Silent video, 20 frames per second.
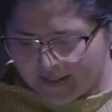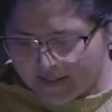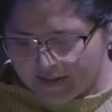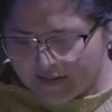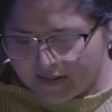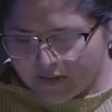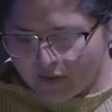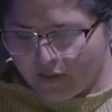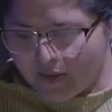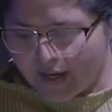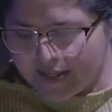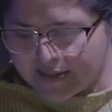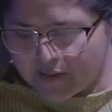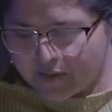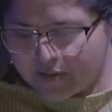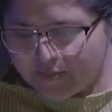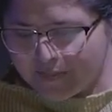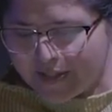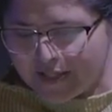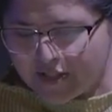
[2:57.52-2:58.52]
So as I
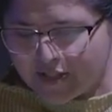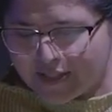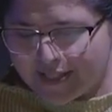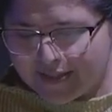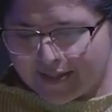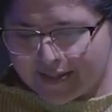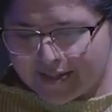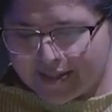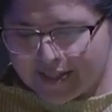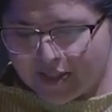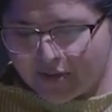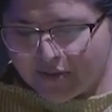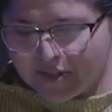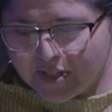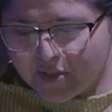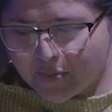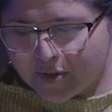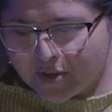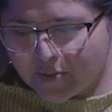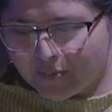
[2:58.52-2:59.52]
was mentioning, the
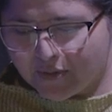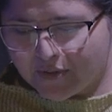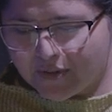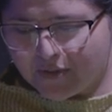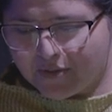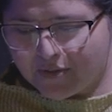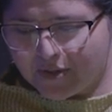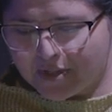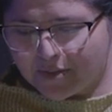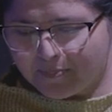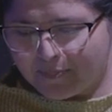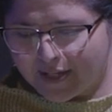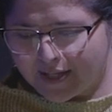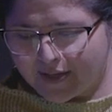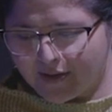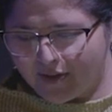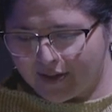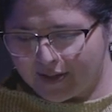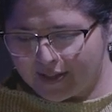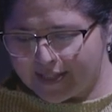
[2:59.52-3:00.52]
series was produced by
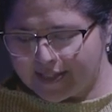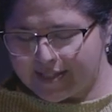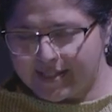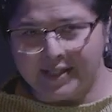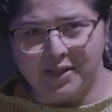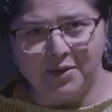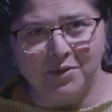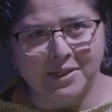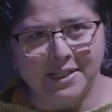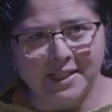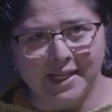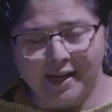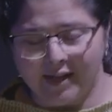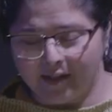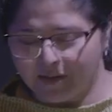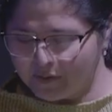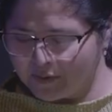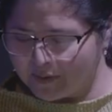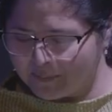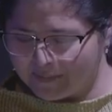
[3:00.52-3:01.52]
colleagues at
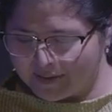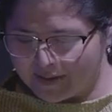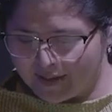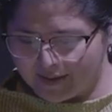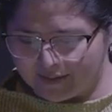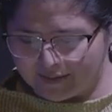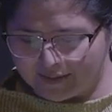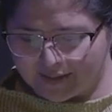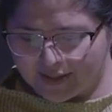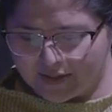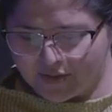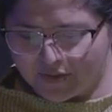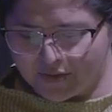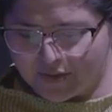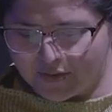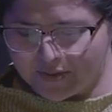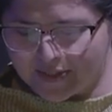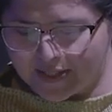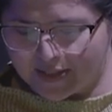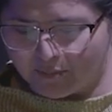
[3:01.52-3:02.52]
UCL, who I'll
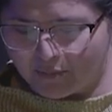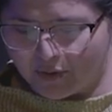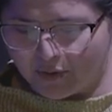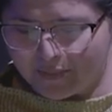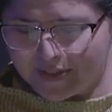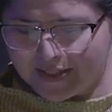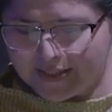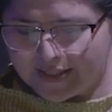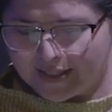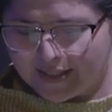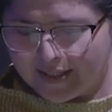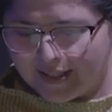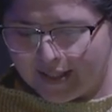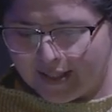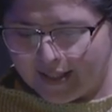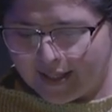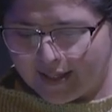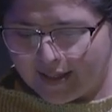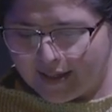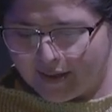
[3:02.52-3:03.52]
introduce in a moment,
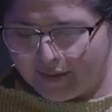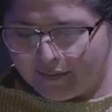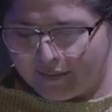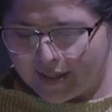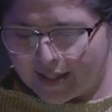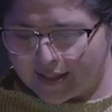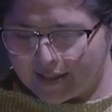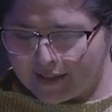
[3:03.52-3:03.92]
and I